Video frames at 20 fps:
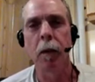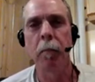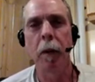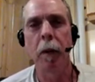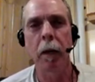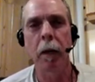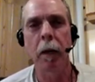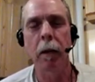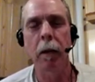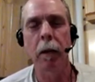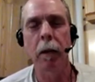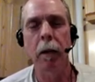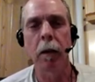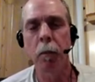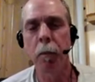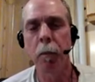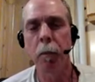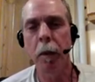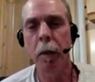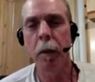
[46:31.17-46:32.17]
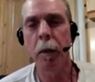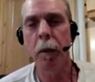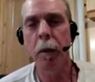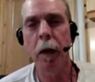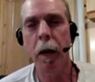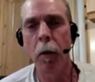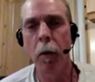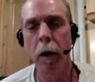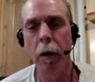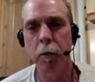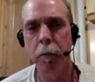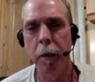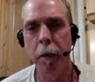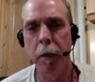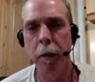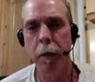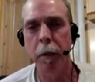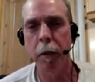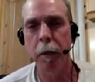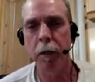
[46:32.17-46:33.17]
a bottle of super hot
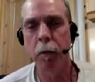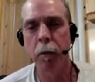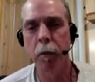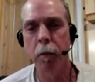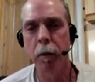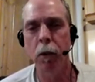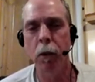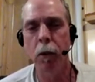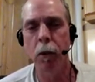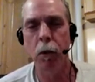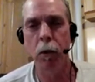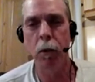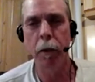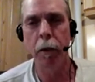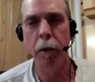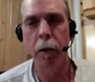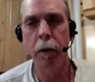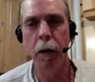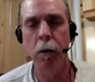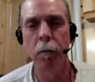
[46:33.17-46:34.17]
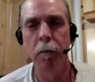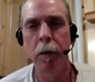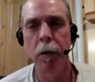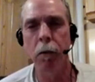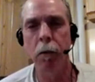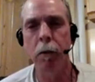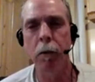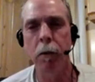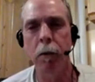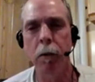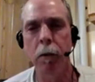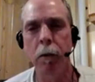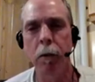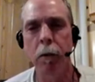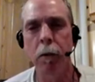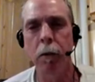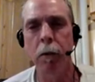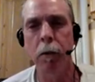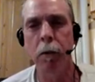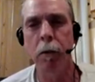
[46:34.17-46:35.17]
water, especially when it's cold out, so it
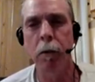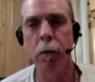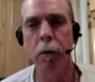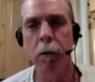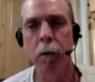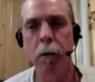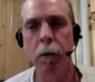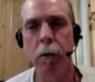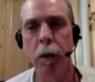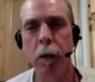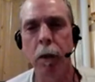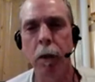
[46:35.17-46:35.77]
doesn't freeze.